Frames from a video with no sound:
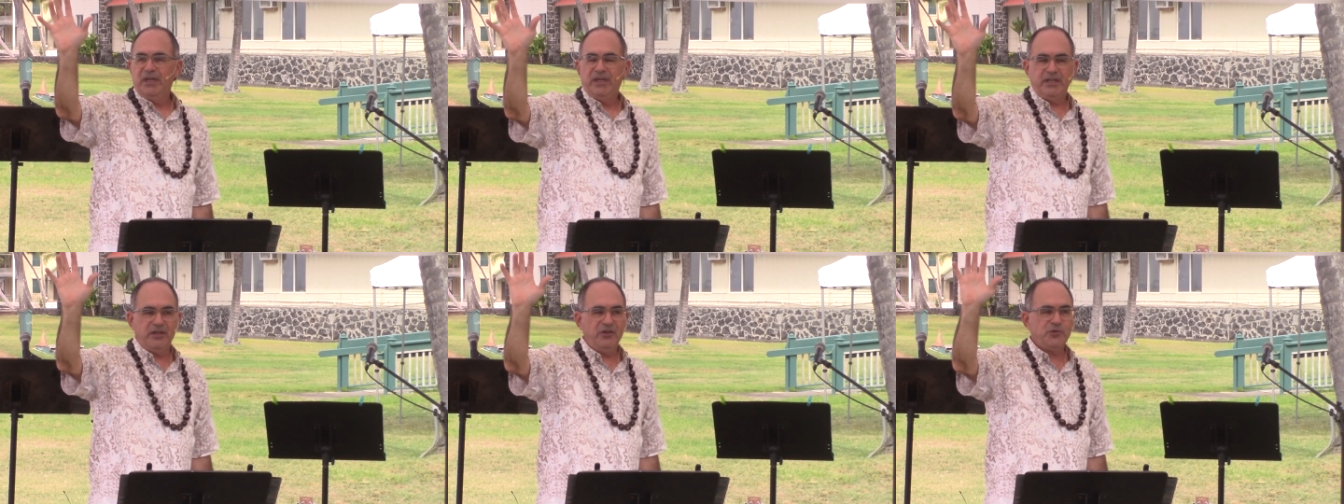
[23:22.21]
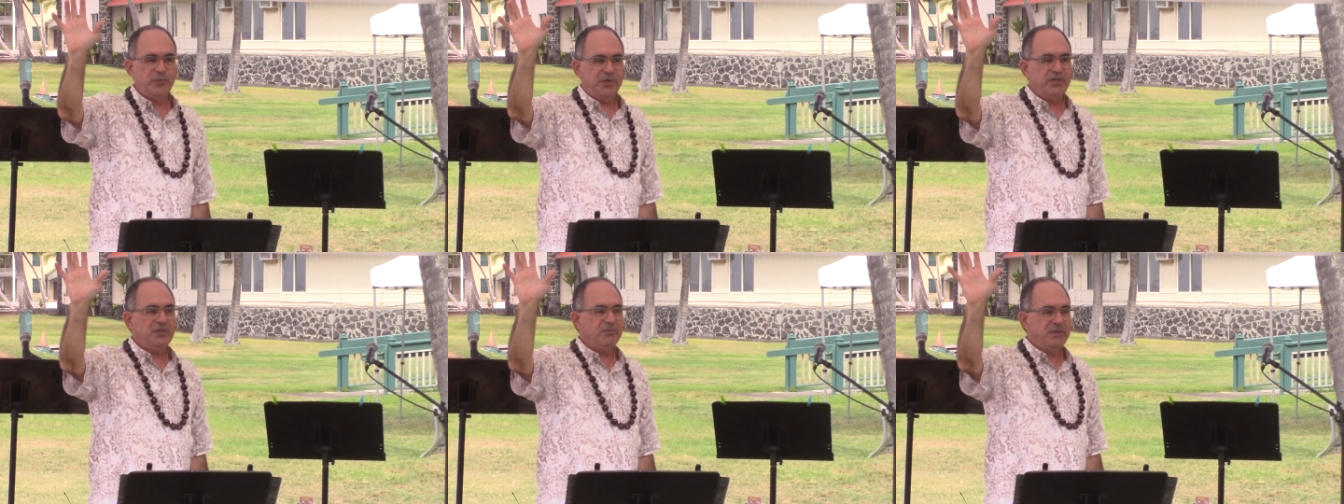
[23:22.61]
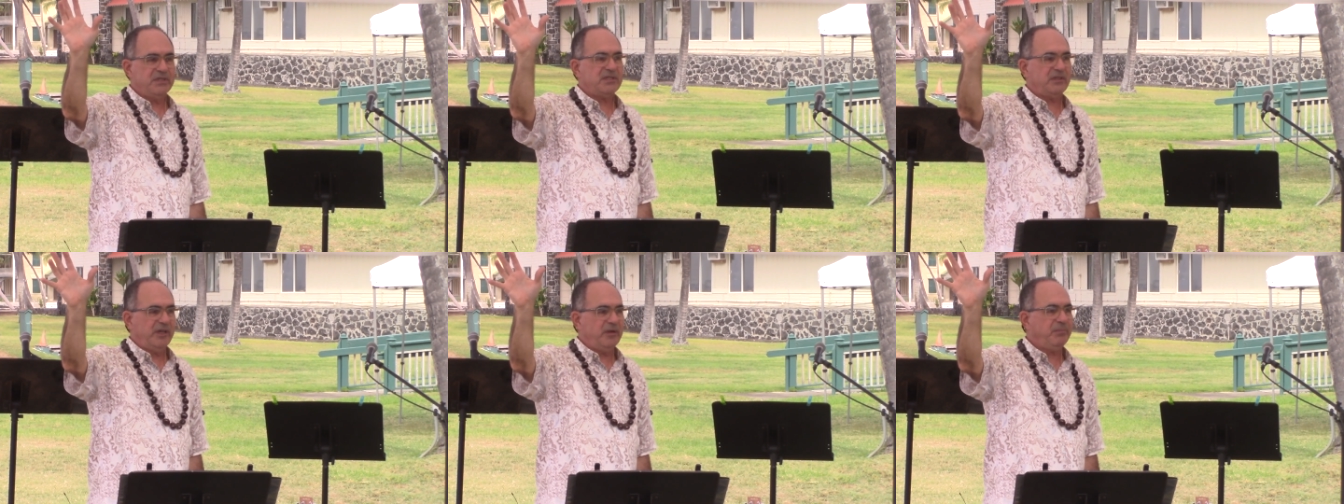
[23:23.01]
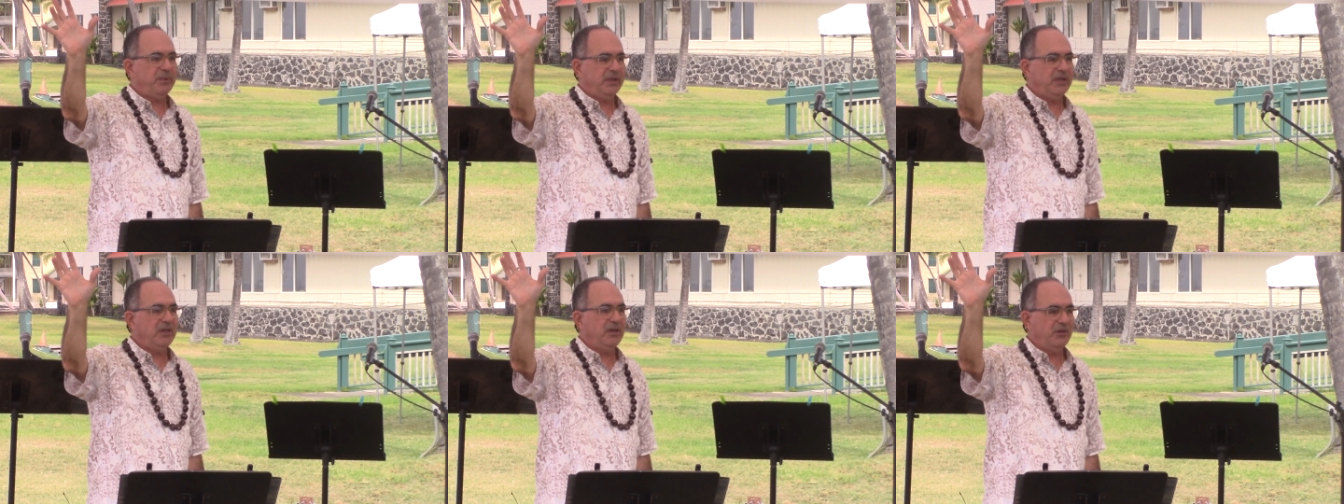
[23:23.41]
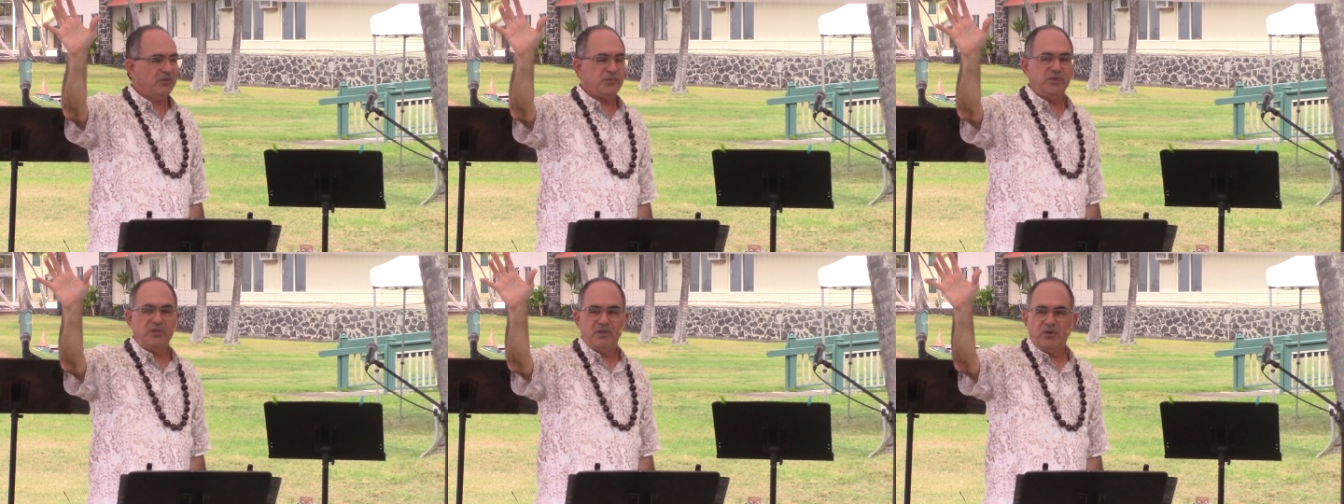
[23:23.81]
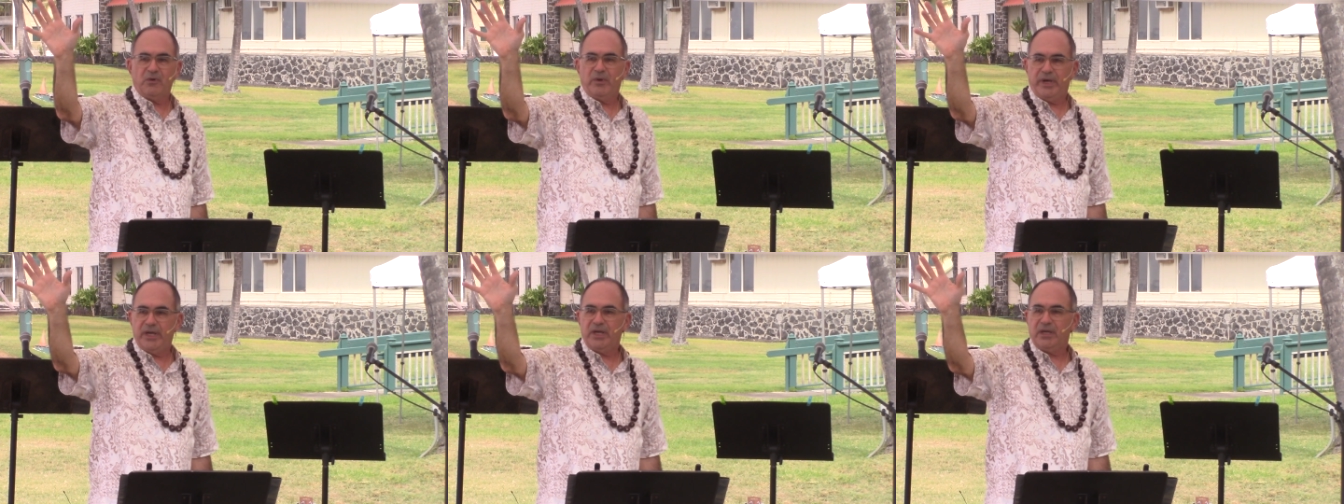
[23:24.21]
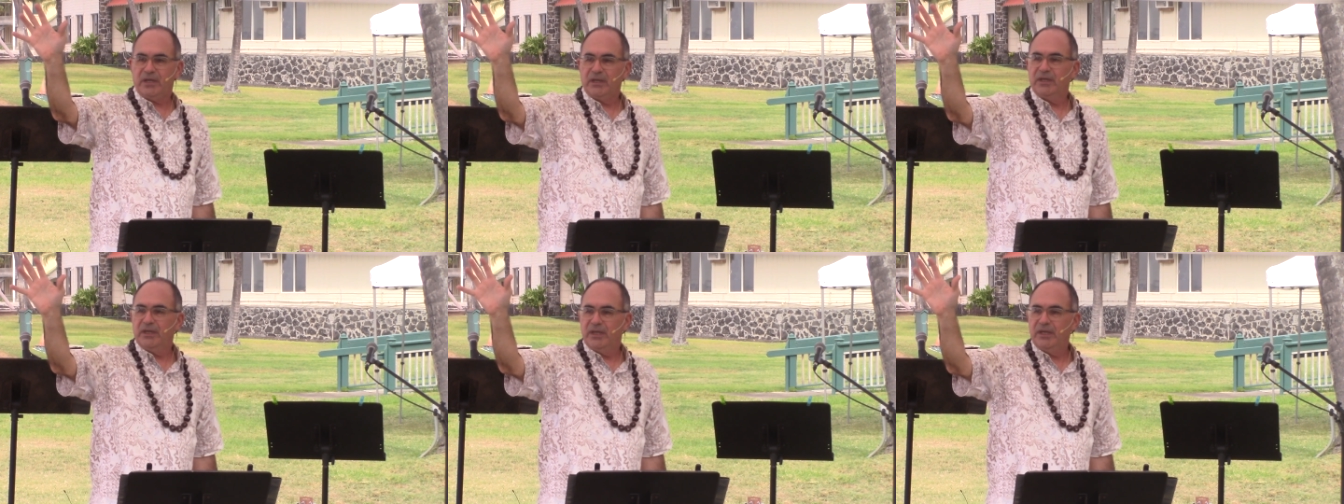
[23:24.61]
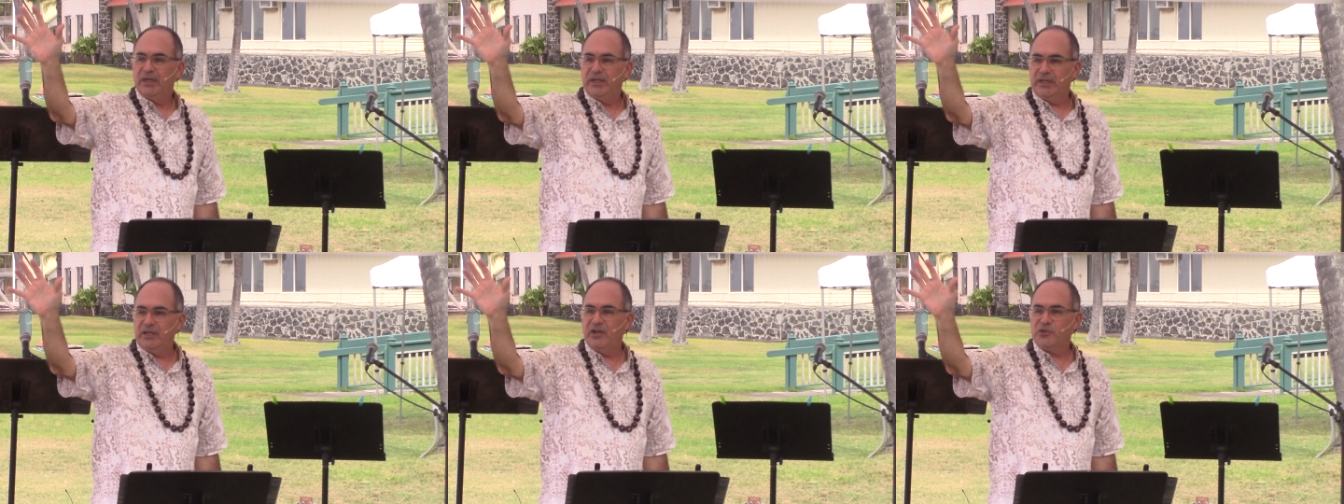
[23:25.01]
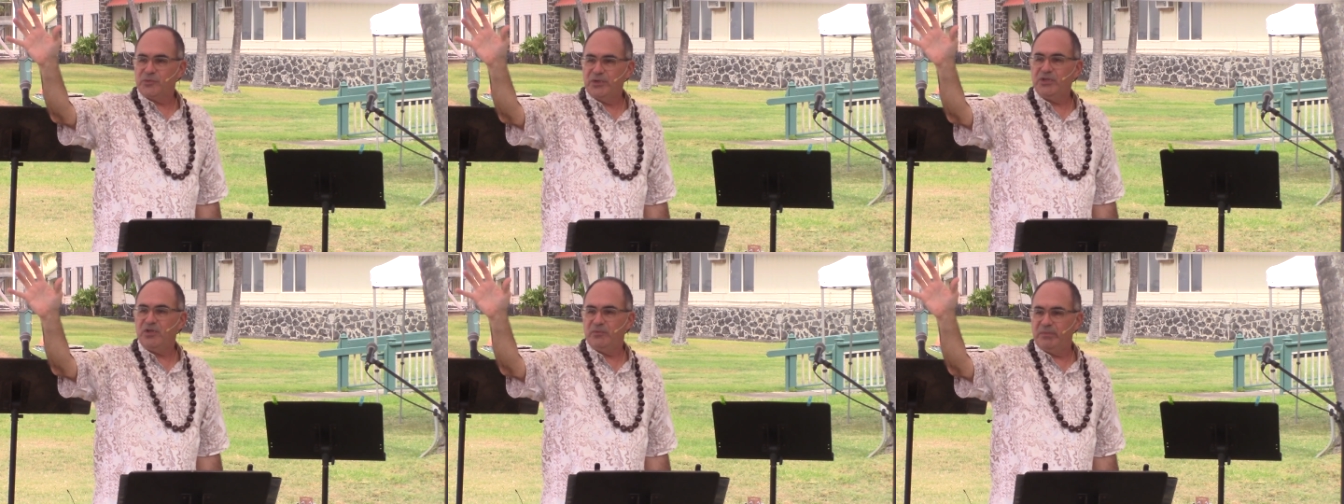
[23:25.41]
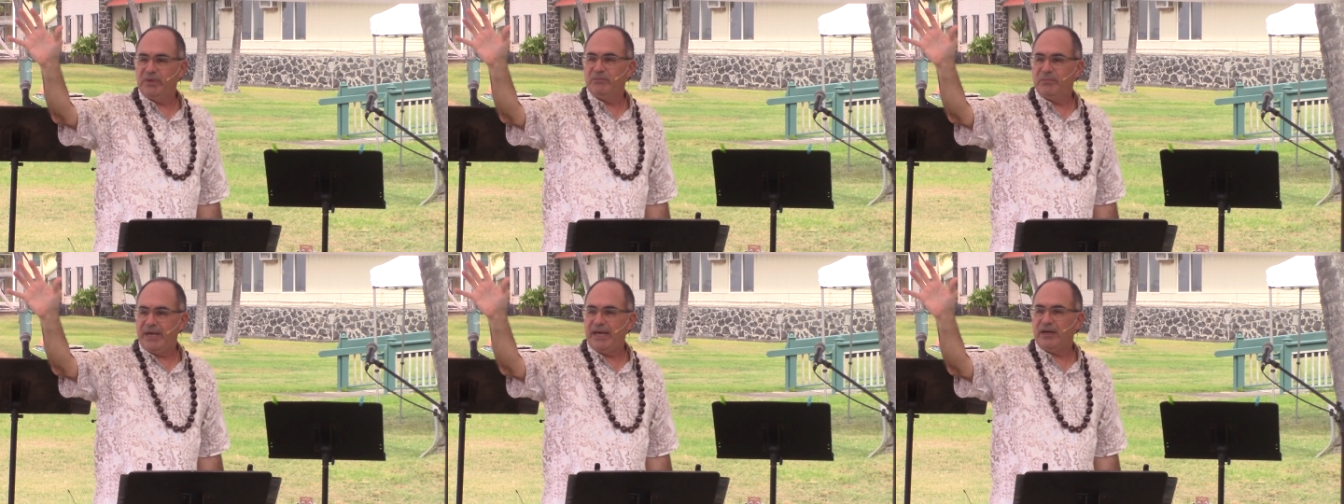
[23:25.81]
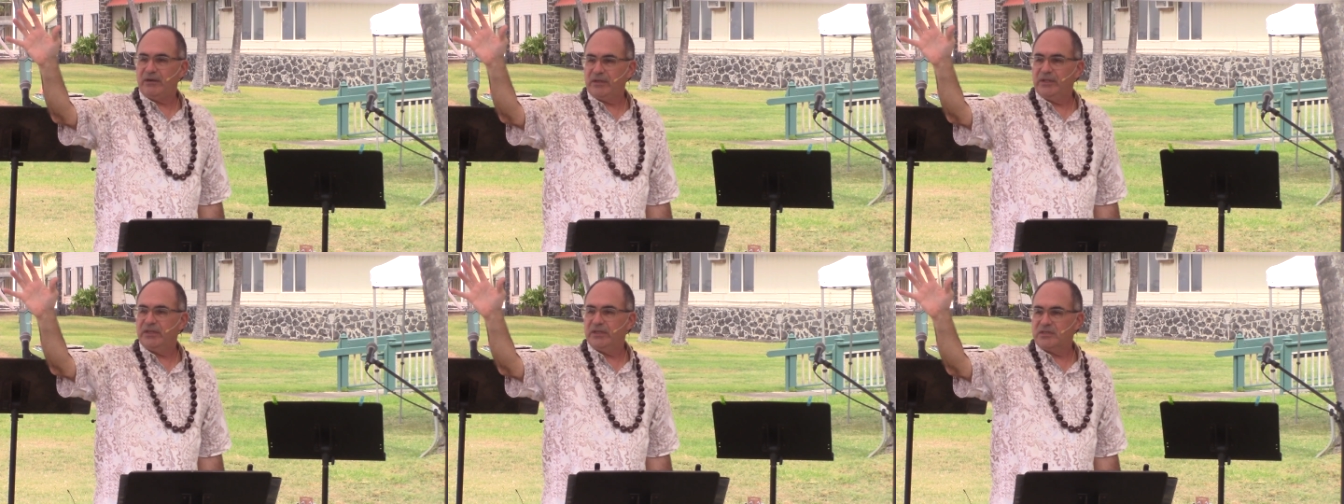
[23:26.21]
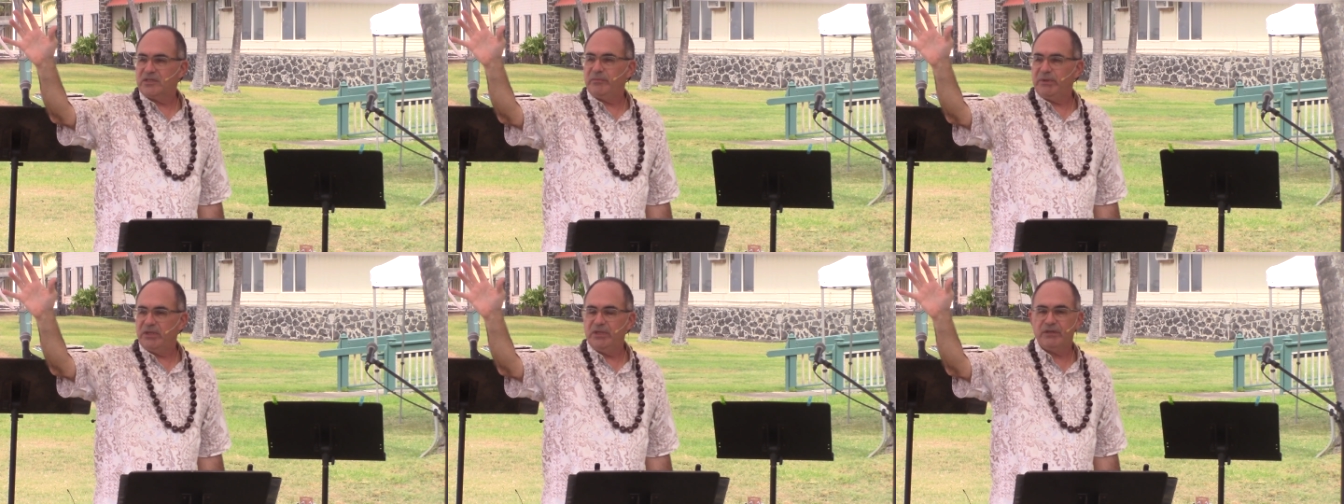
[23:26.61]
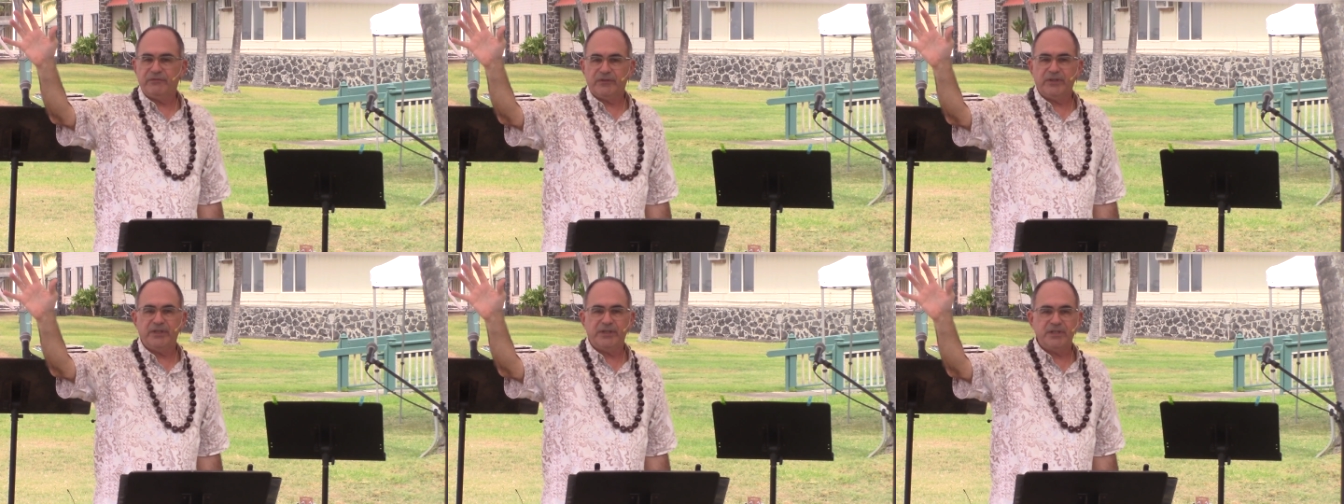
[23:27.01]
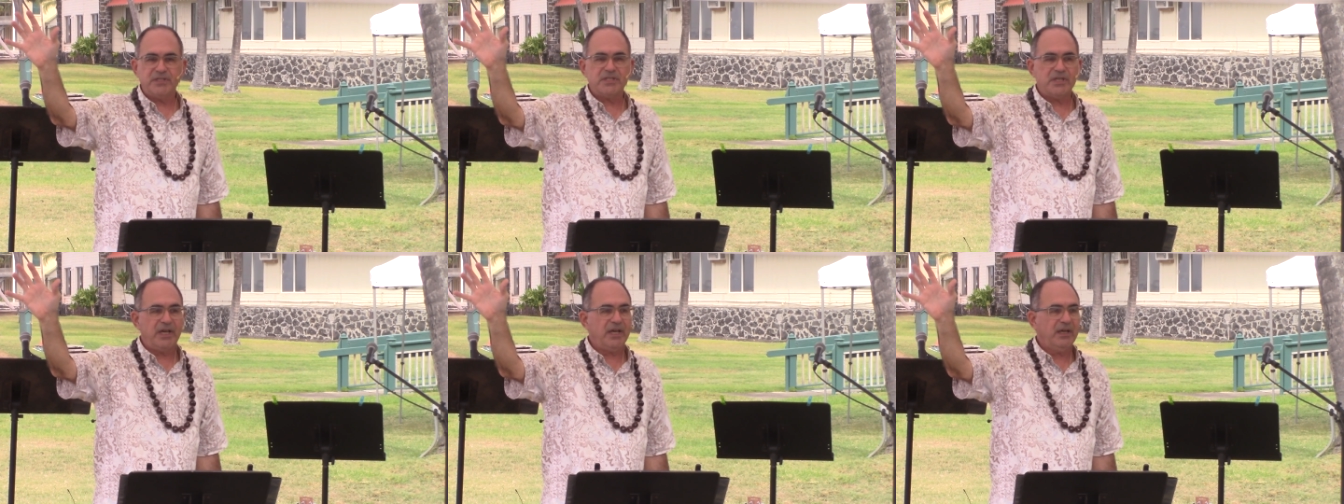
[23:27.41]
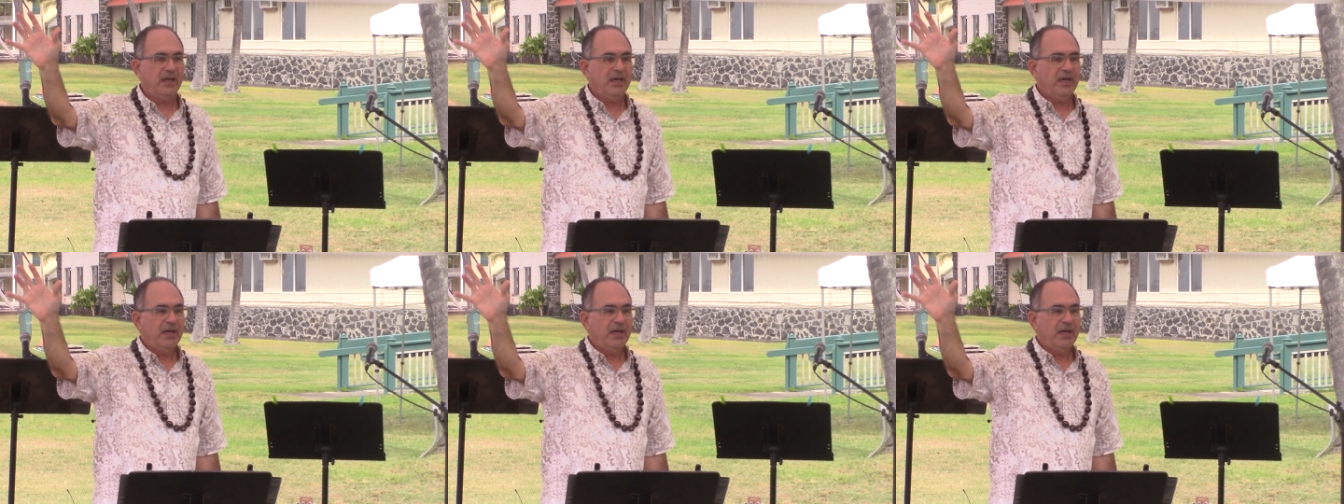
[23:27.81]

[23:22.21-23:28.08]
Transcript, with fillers: He knows when you've been sleeping, he knows when you're awake, he knows when you've been bad or good, so be good for goodness sake.